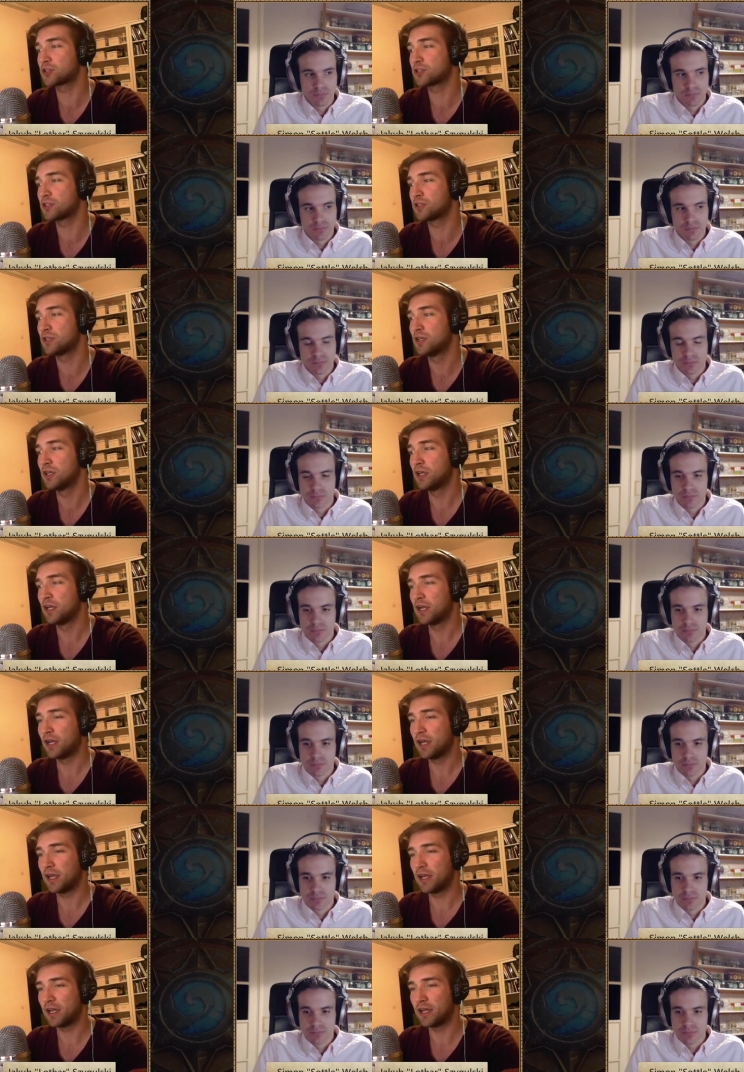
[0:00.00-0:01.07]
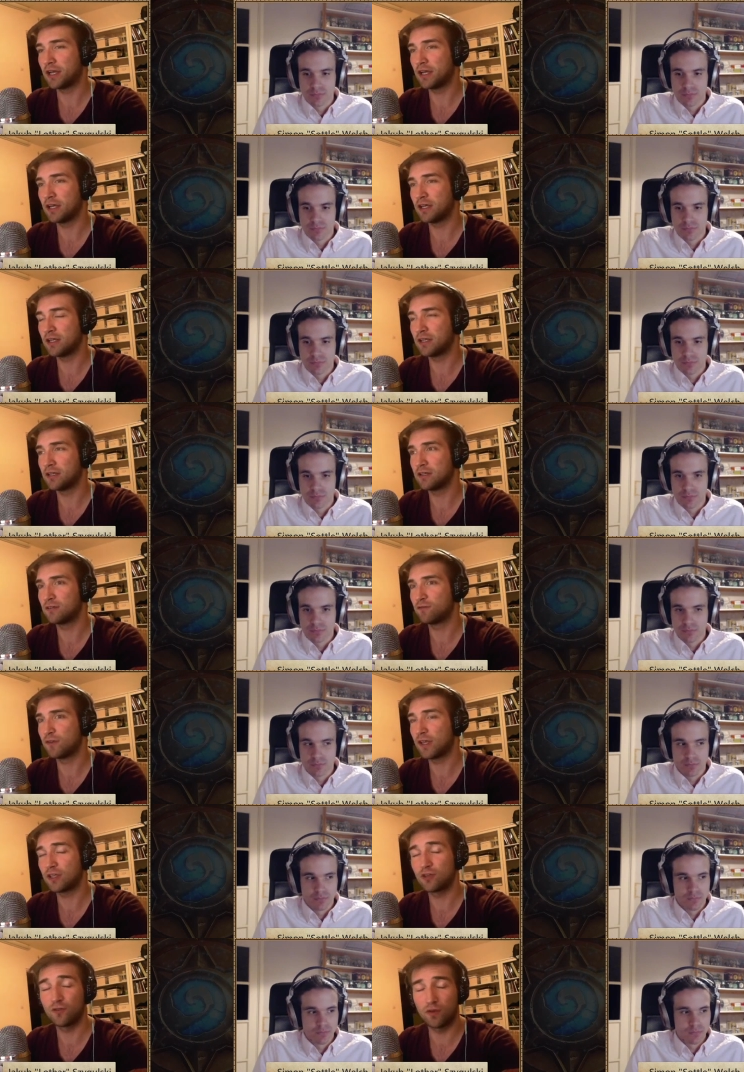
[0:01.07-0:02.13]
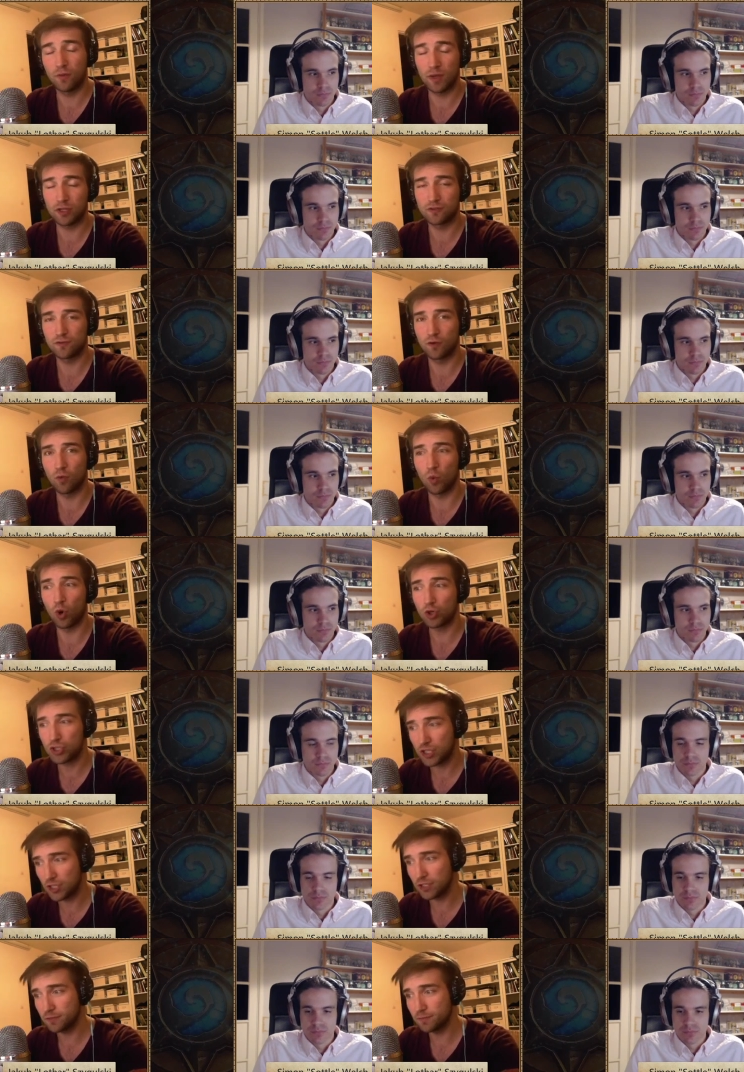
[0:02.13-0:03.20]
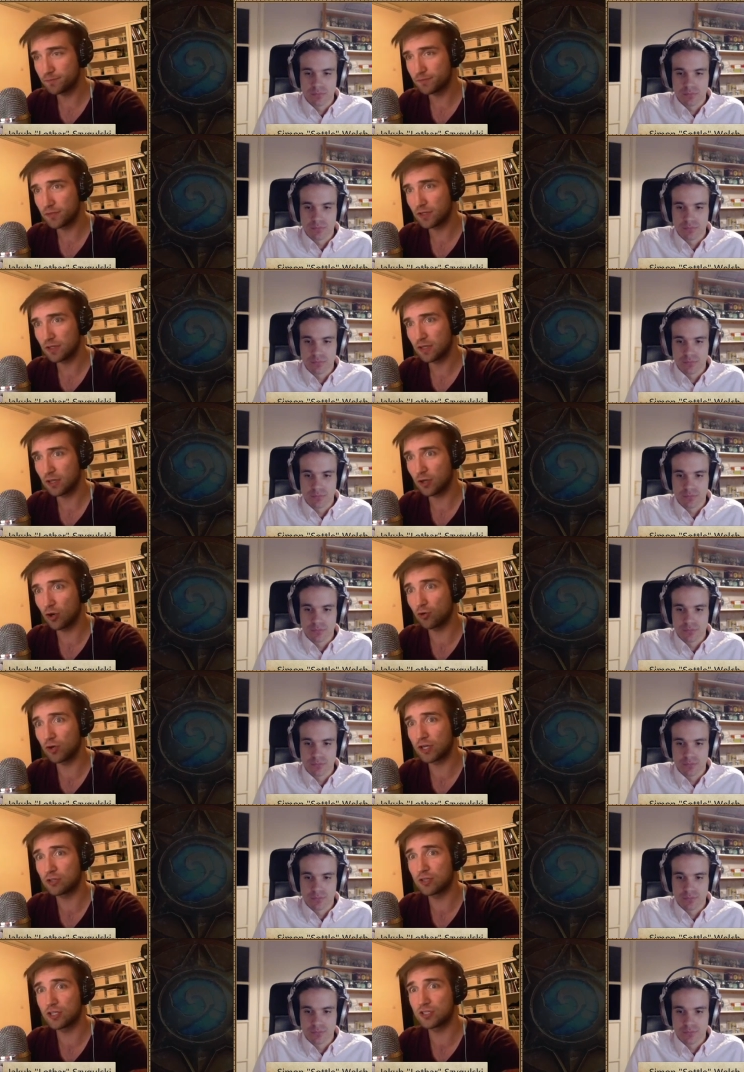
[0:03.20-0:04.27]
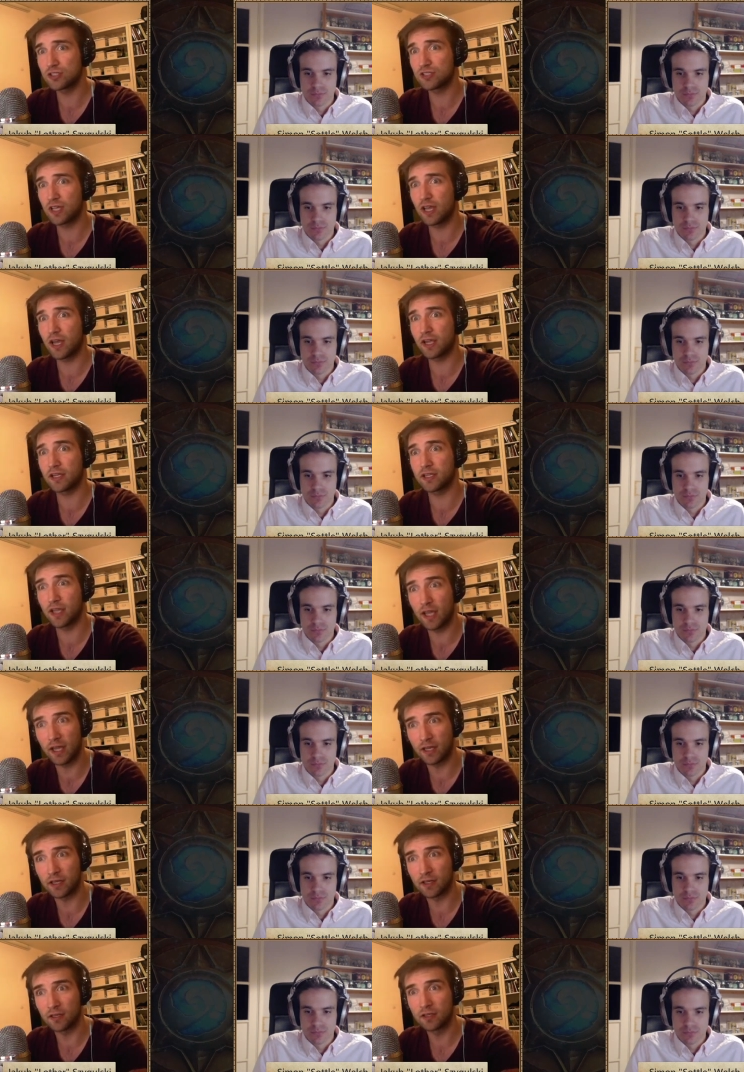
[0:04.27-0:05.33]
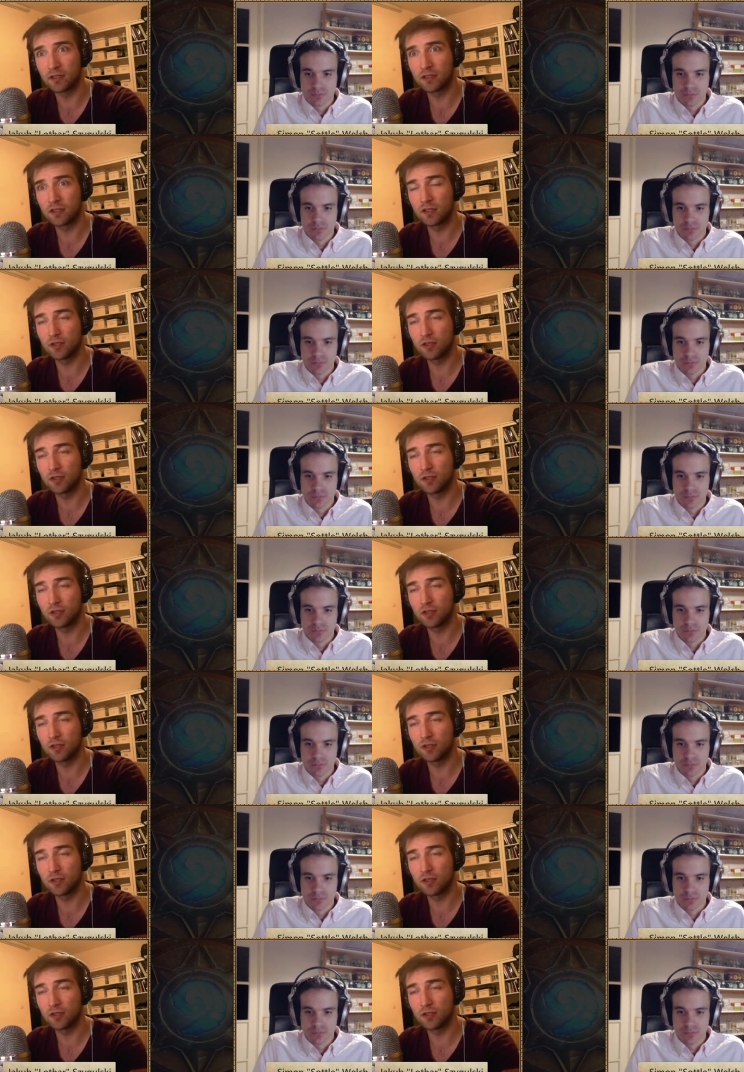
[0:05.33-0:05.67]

Speaker 1: action and thank you very much for watching congratulations again